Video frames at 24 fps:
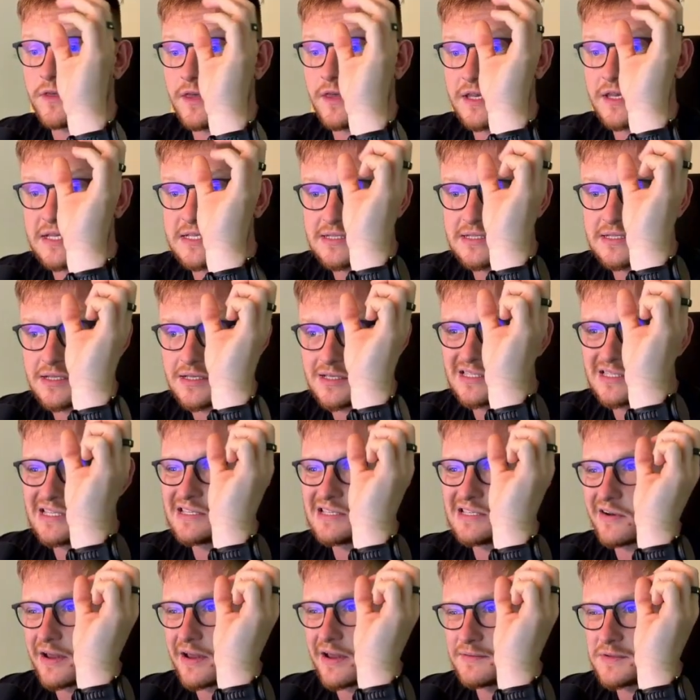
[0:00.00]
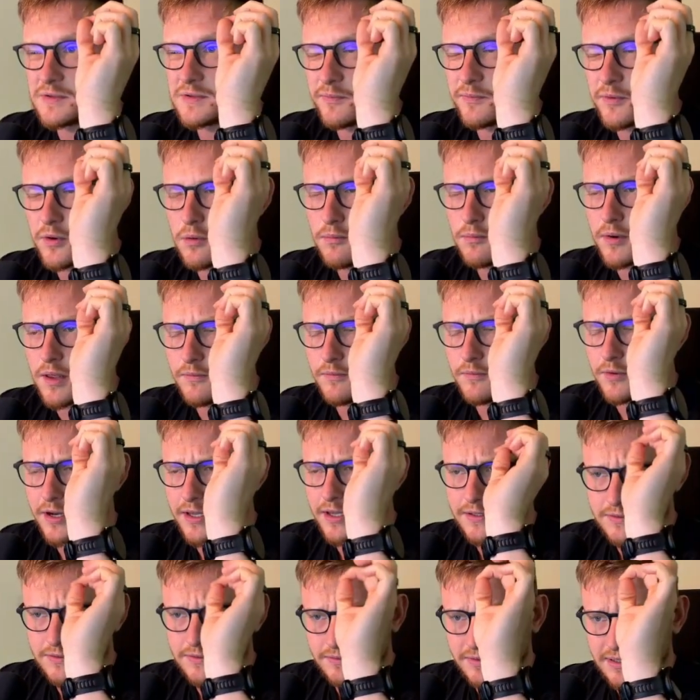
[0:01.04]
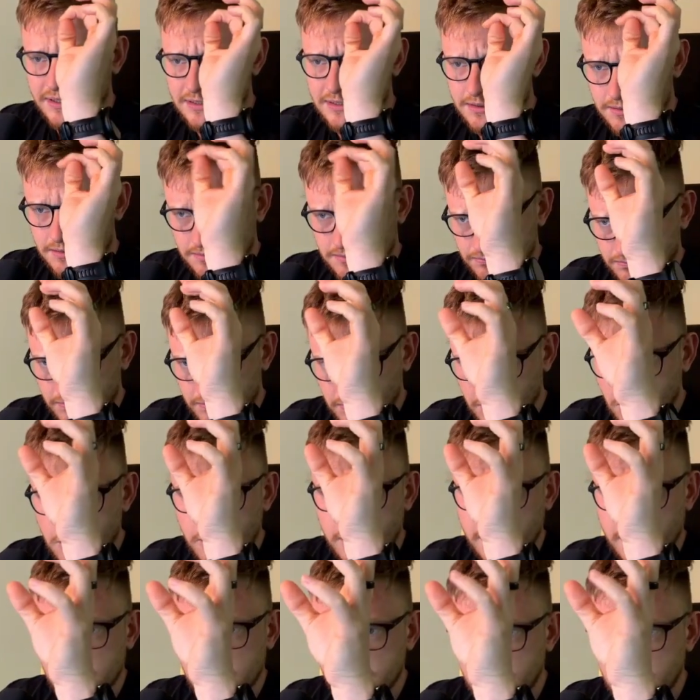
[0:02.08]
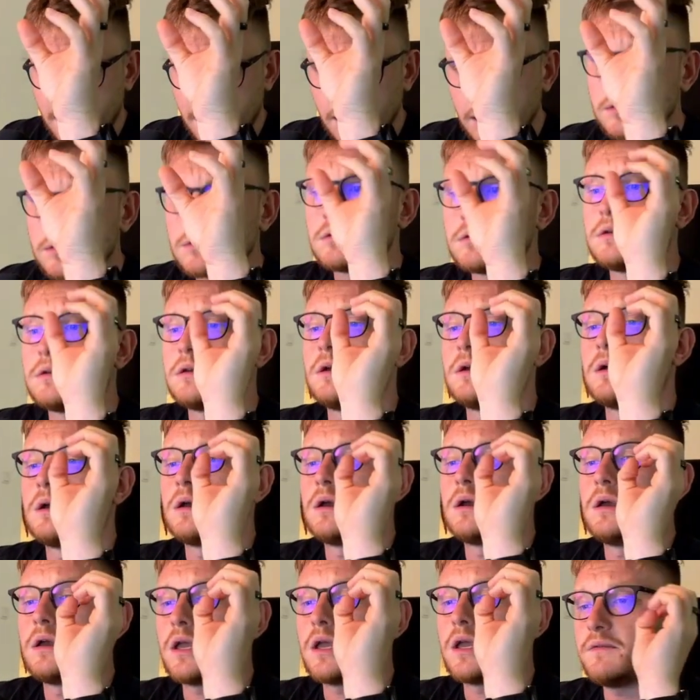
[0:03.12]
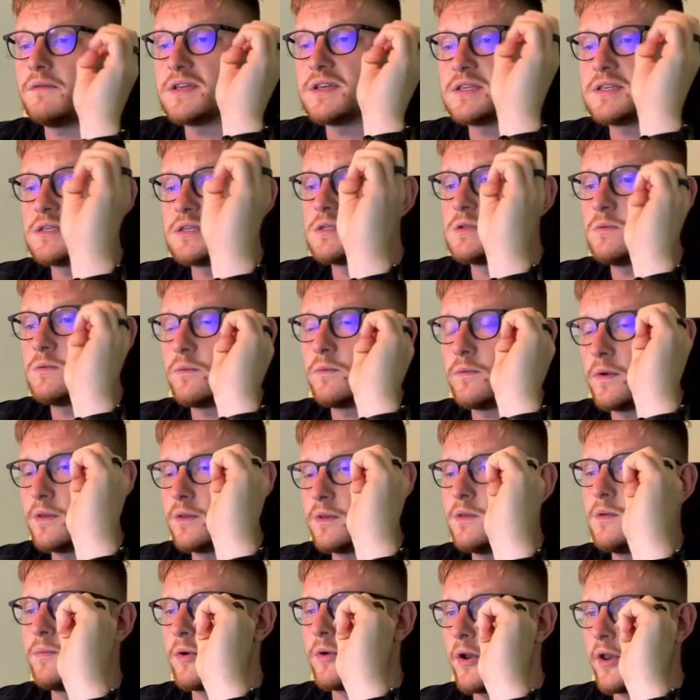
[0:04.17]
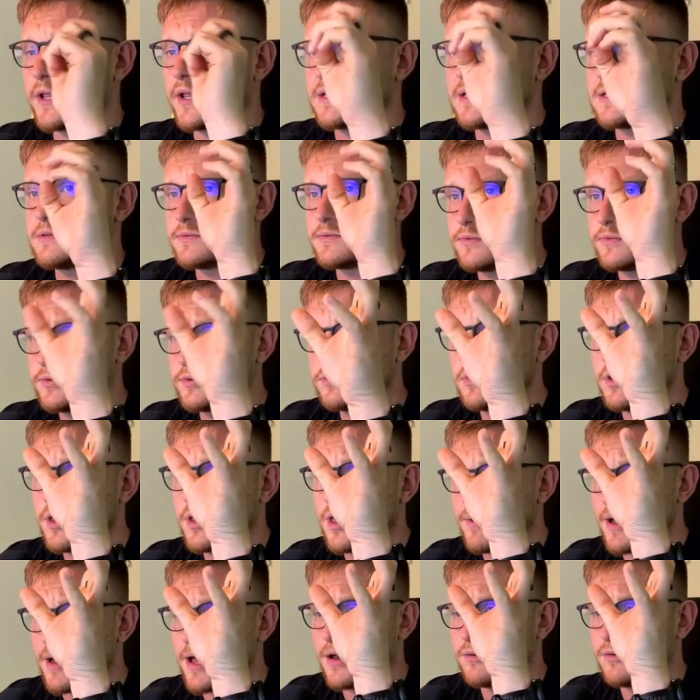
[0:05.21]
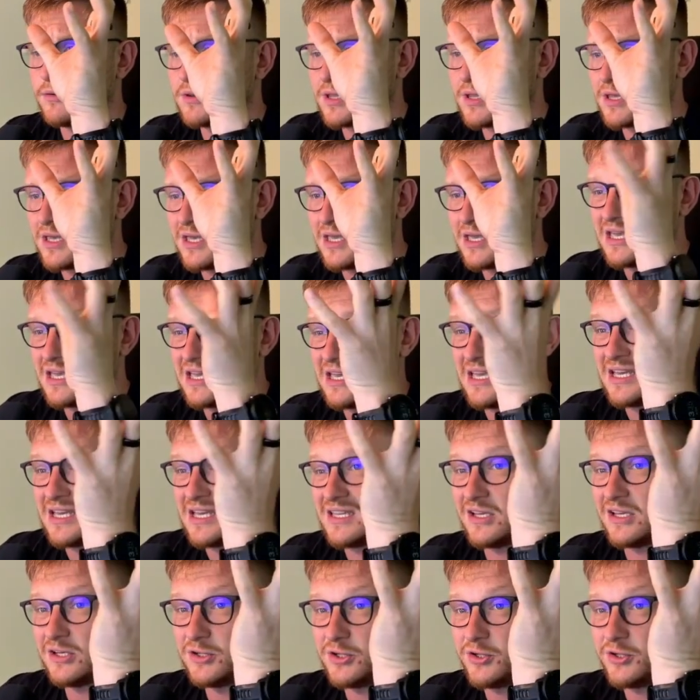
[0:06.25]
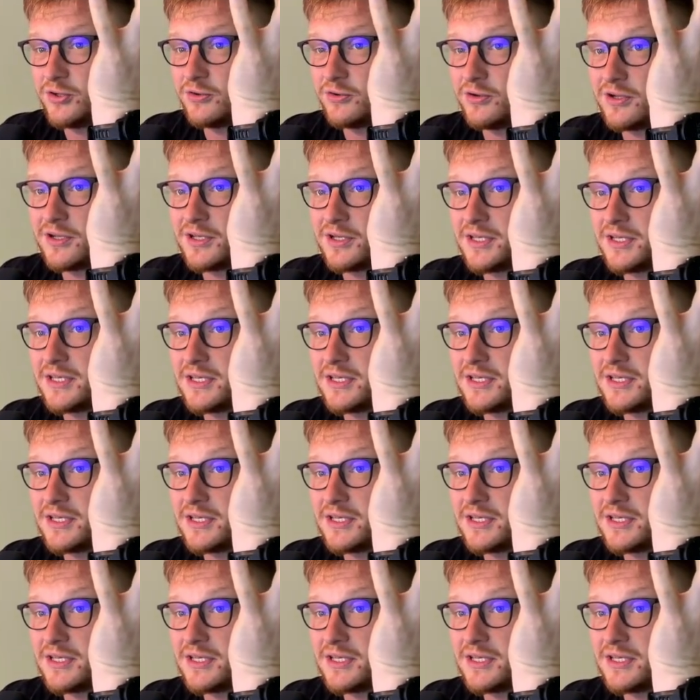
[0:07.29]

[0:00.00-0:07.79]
this describes the problem like to its core detail, if this is what the product is truly about, then shouldn't